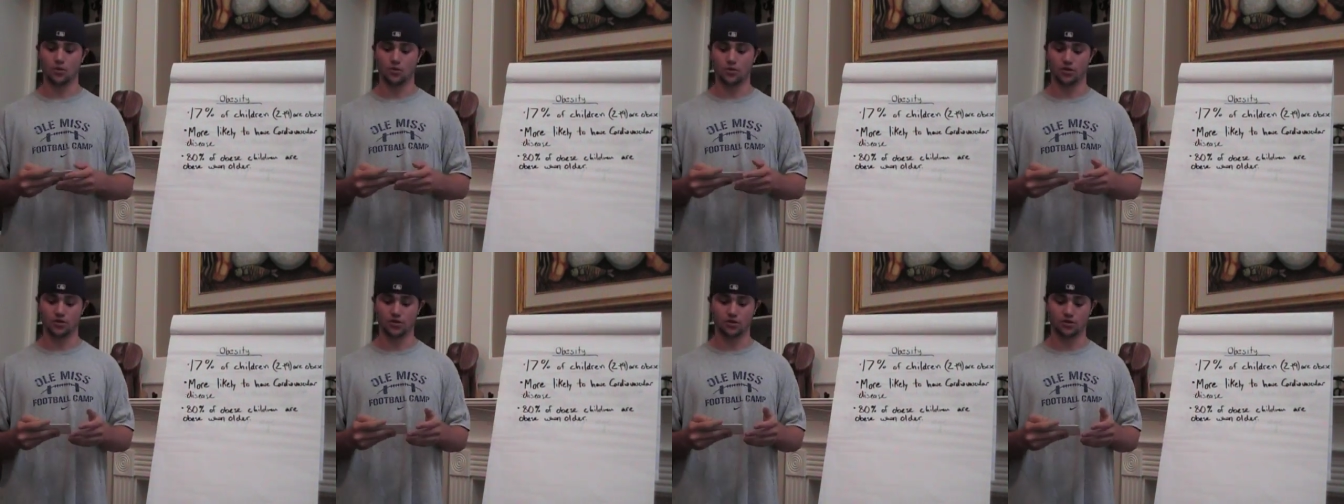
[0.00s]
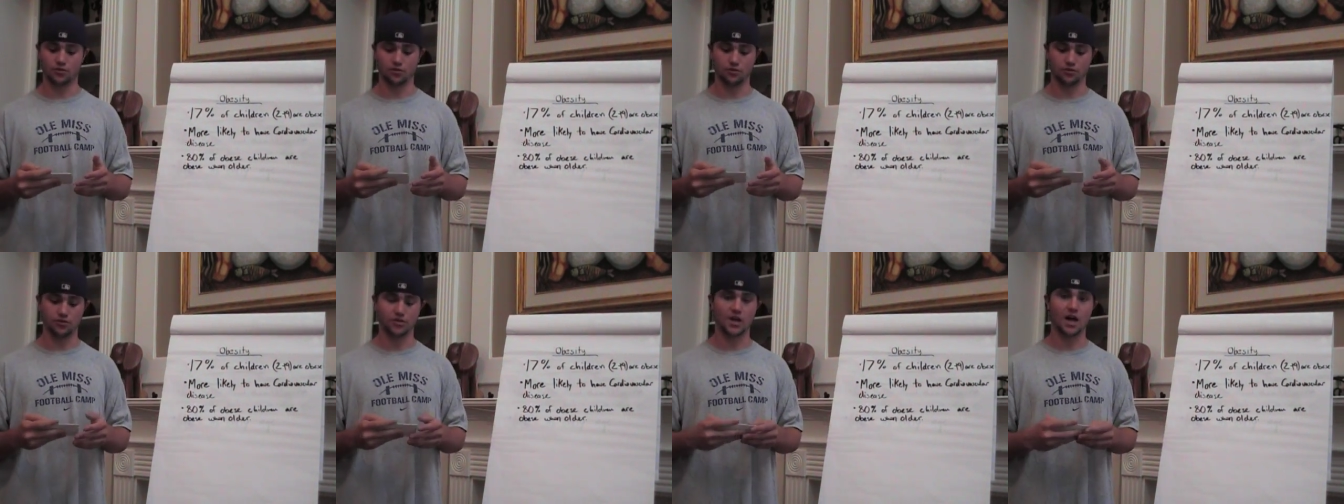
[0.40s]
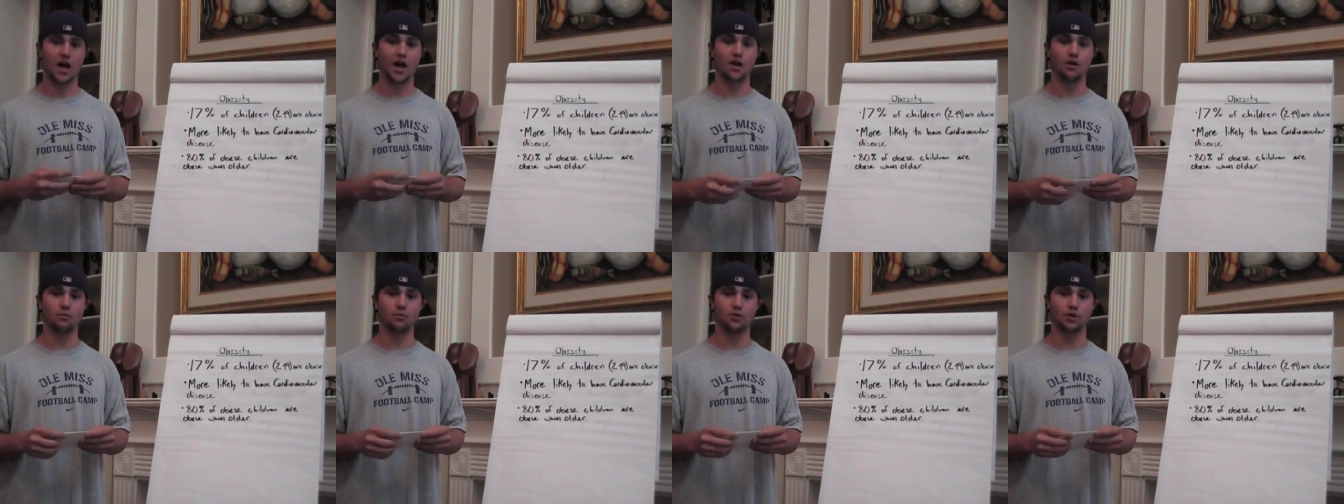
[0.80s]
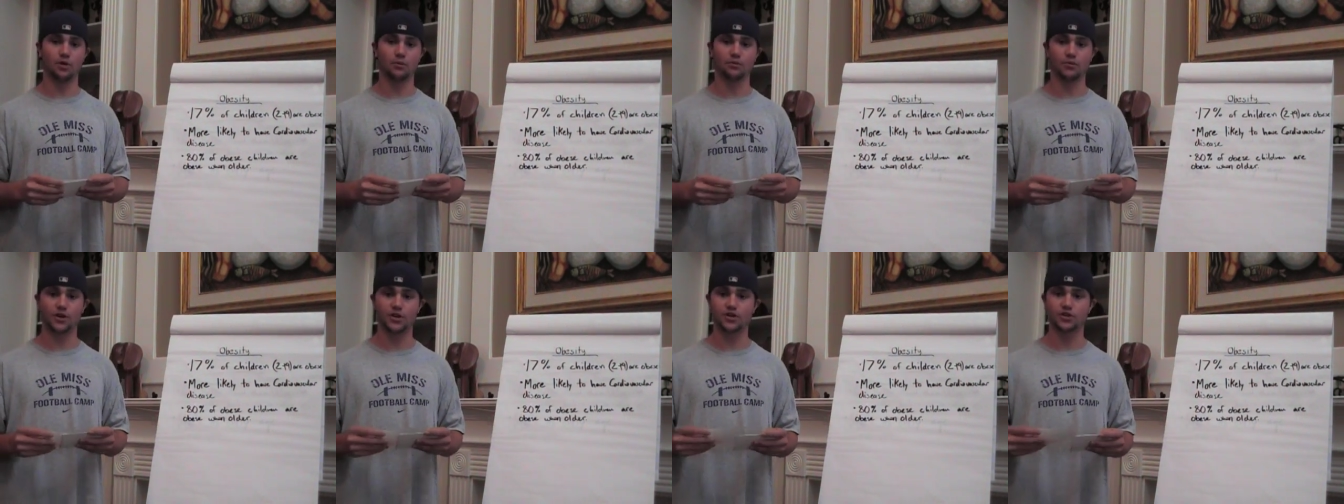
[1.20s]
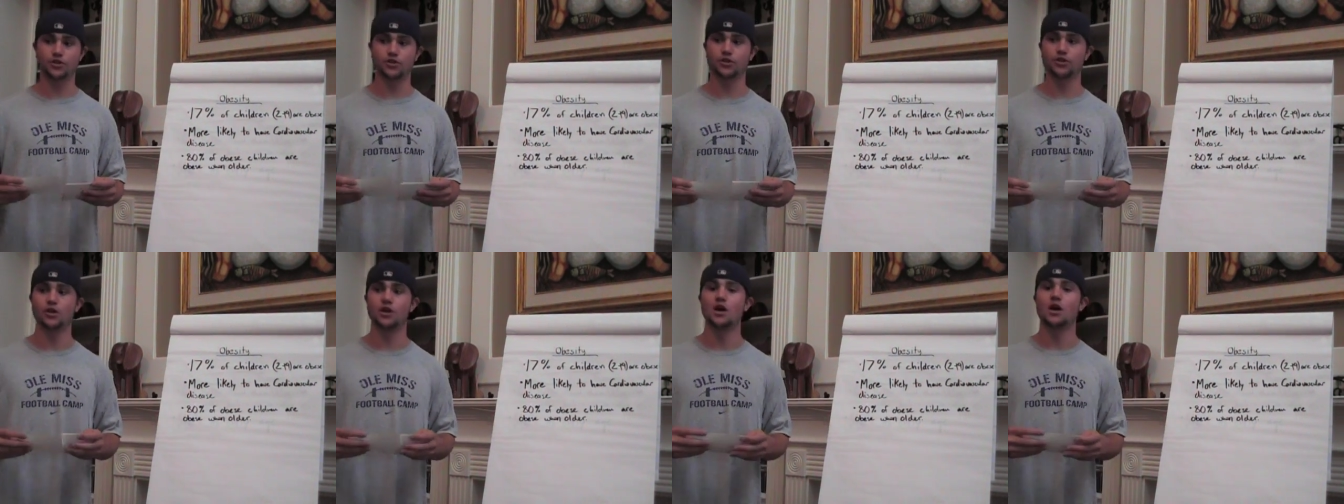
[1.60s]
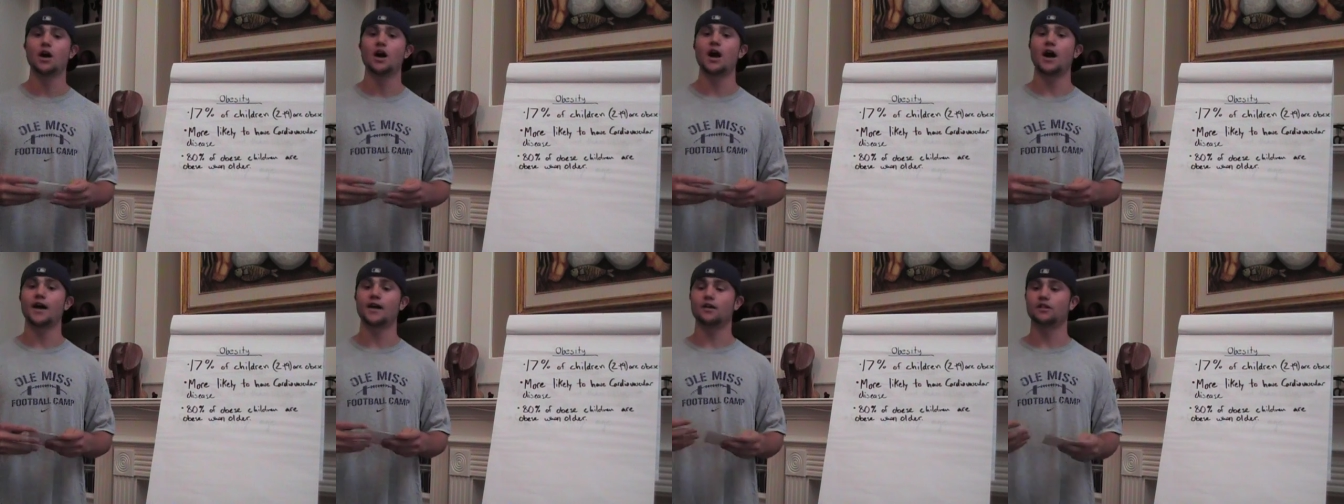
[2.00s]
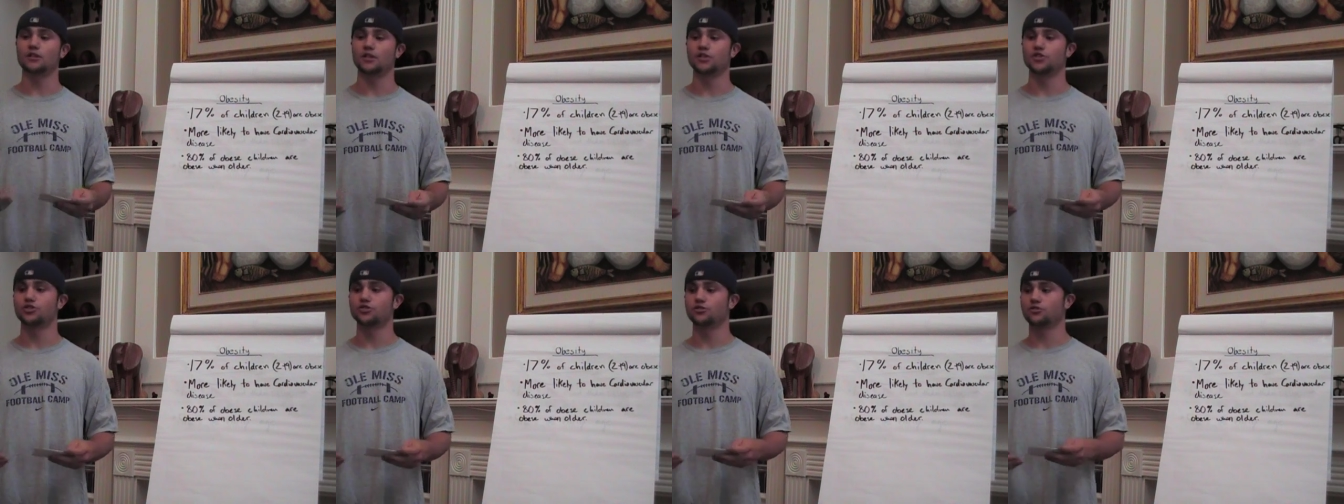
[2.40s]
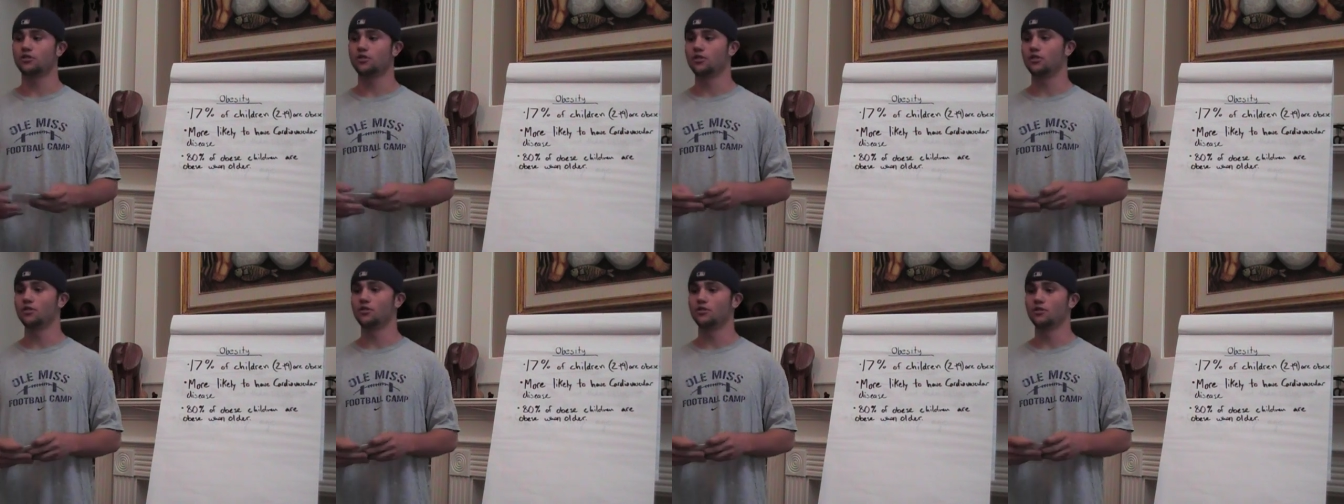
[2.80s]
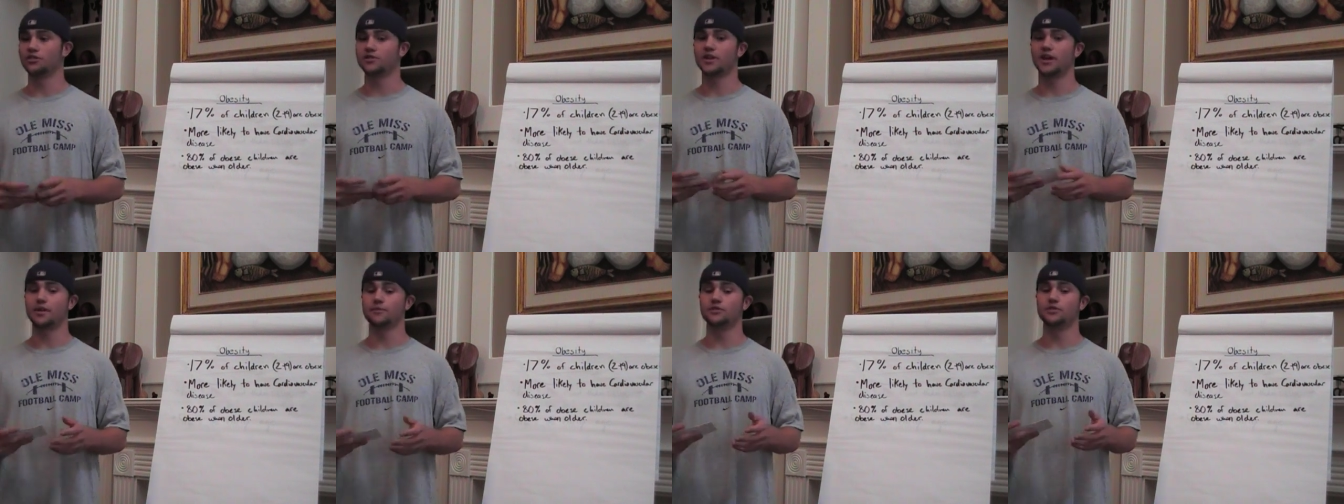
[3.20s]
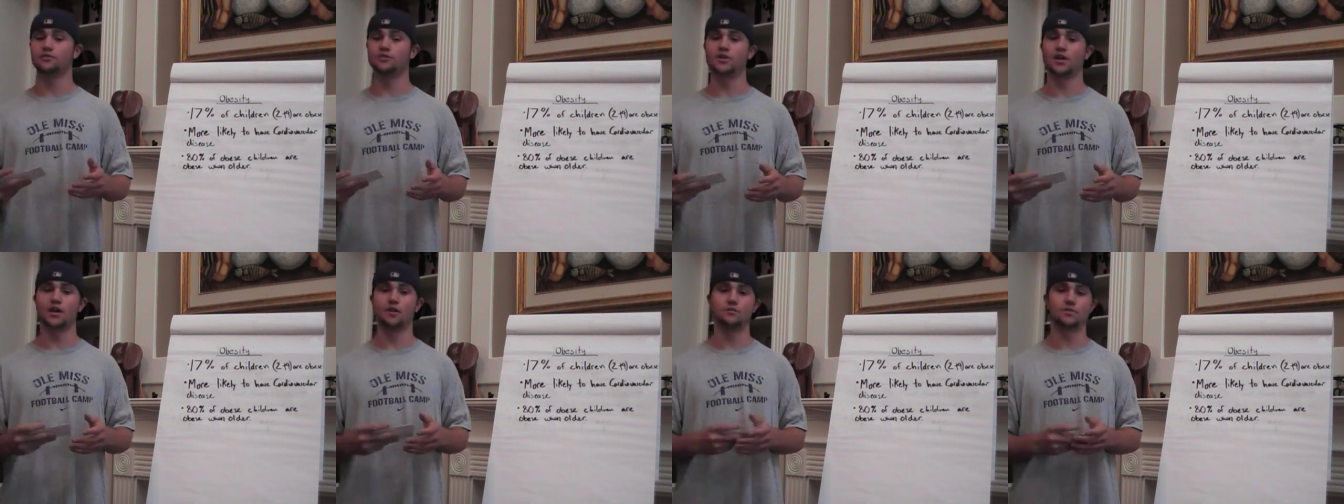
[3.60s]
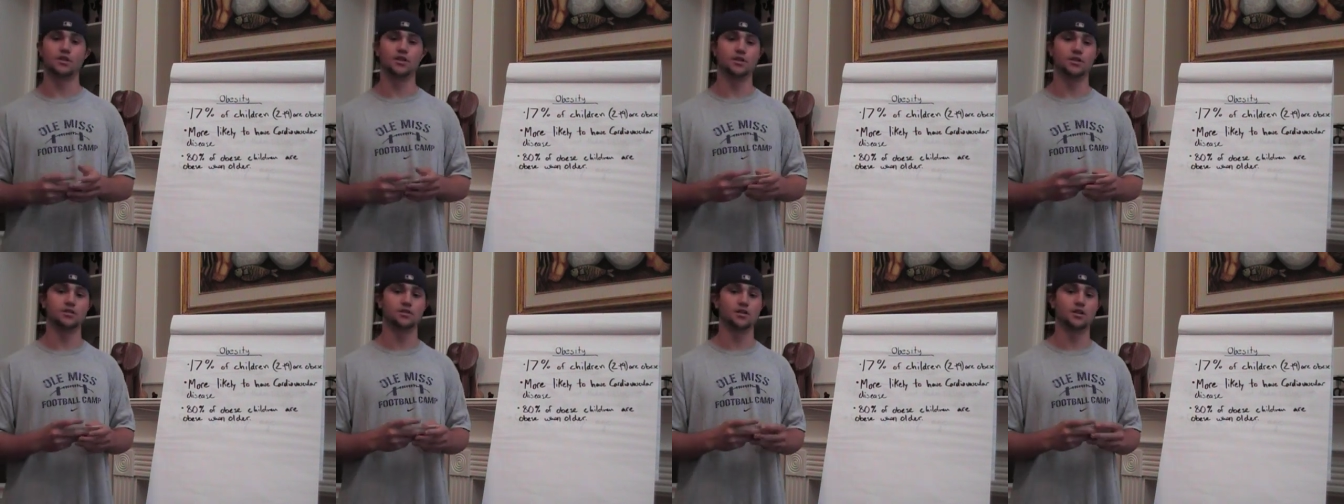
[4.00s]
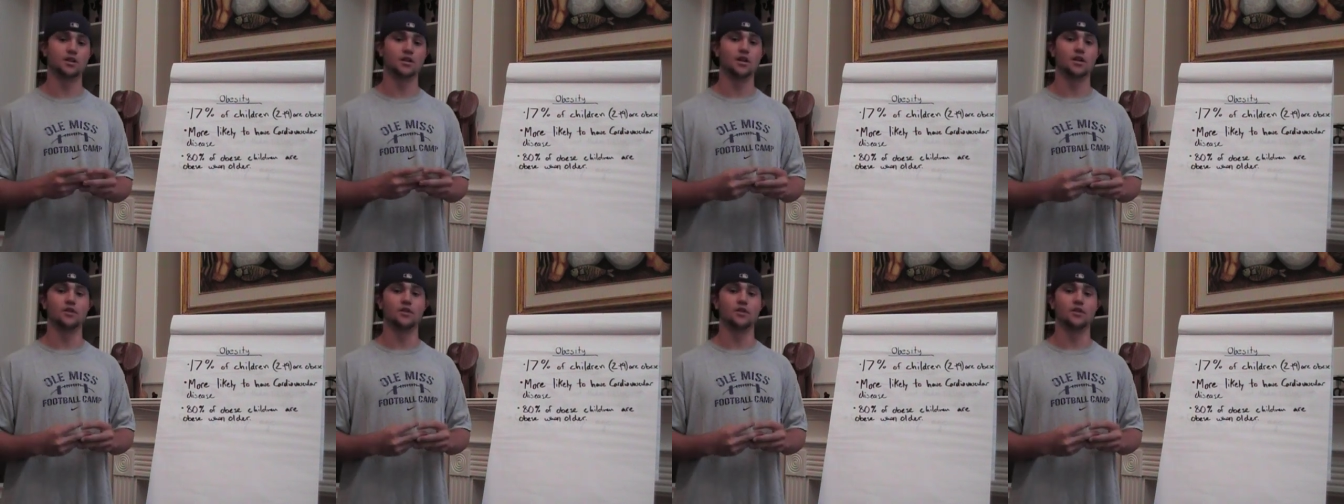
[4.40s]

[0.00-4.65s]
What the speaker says: which includes higher blood pressure, high cholesterol, or type 2 diabetes.